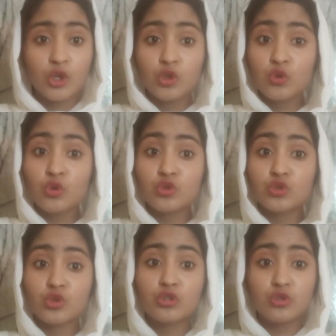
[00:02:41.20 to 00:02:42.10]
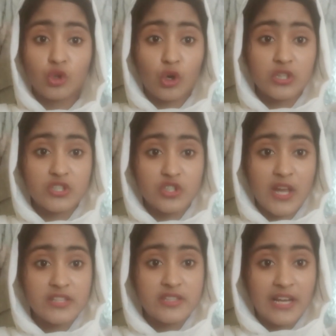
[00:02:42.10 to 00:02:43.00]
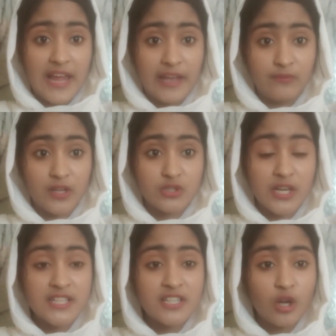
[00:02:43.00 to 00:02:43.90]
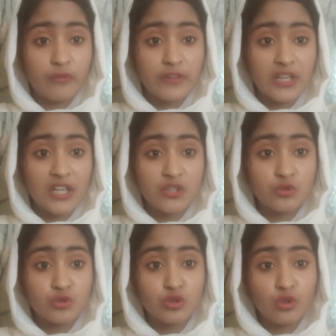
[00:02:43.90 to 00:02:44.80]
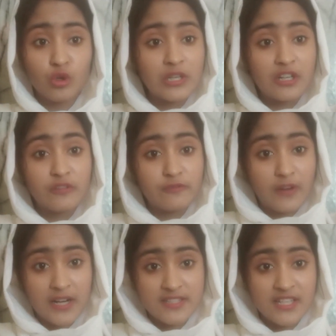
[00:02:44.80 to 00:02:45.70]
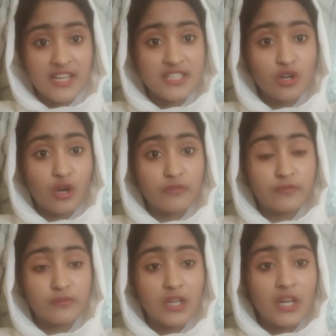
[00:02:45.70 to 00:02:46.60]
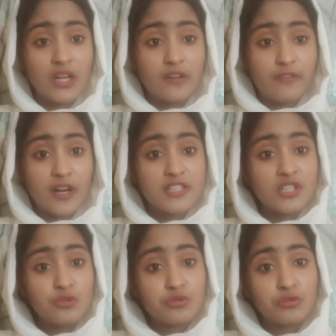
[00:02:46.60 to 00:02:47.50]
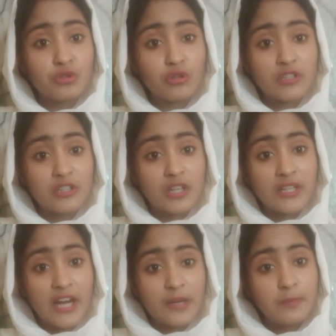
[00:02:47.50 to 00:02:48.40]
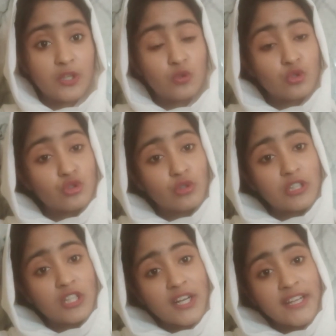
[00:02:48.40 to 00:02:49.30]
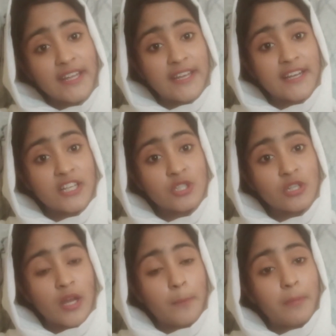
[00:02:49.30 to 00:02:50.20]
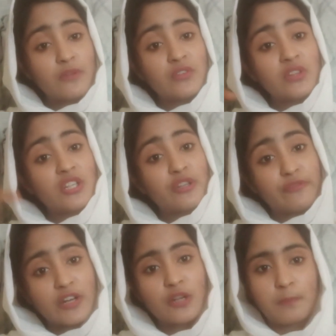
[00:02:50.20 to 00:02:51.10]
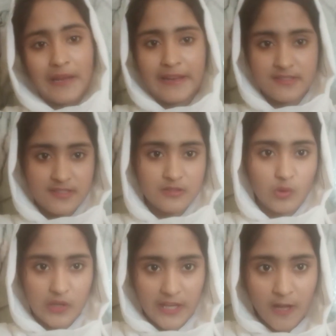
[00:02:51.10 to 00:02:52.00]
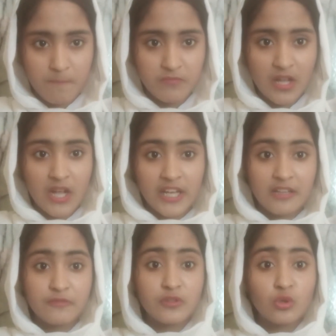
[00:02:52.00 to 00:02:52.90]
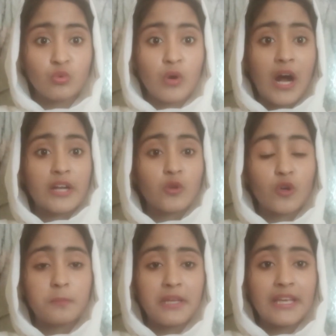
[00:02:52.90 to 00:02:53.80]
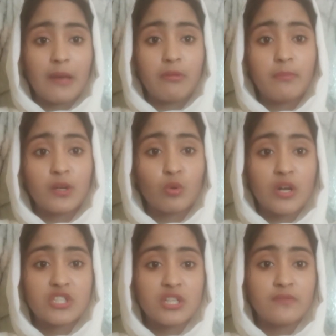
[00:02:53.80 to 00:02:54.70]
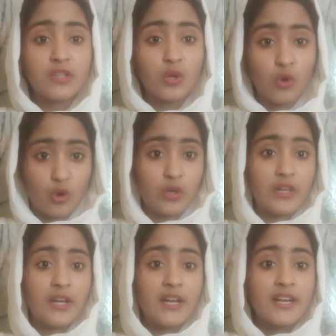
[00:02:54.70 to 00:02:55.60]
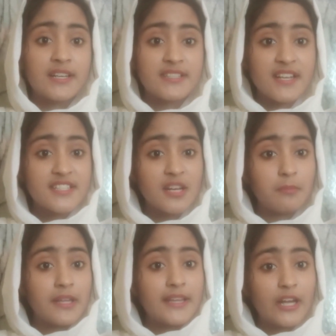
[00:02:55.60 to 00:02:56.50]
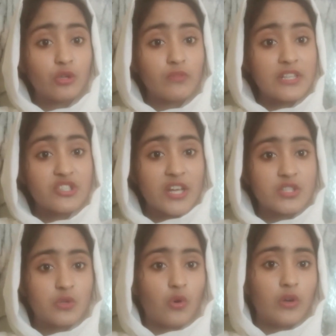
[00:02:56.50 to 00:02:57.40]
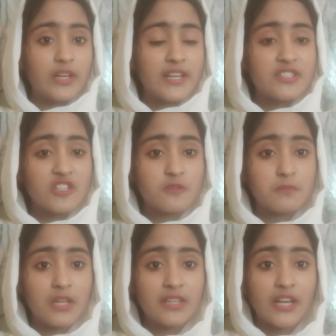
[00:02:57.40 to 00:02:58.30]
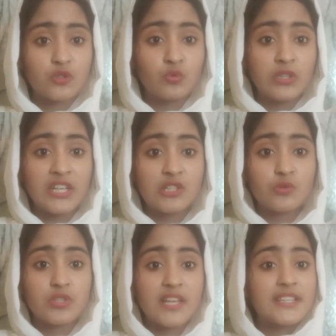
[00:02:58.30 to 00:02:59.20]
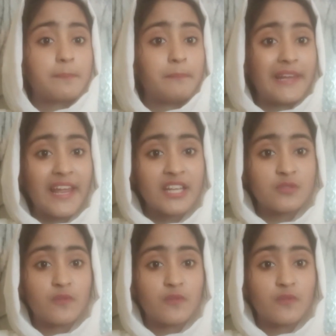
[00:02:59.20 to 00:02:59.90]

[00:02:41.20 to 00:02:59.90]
you should not change the language. Instead of English, you should not learn Farsi. Instead of Farsi, you should not learn Arabic. You should learn English, but with the different planes. Okay, if you are not being capable to achieve the goal, doesn't mean that you will change goal. It just means that you need to change the planes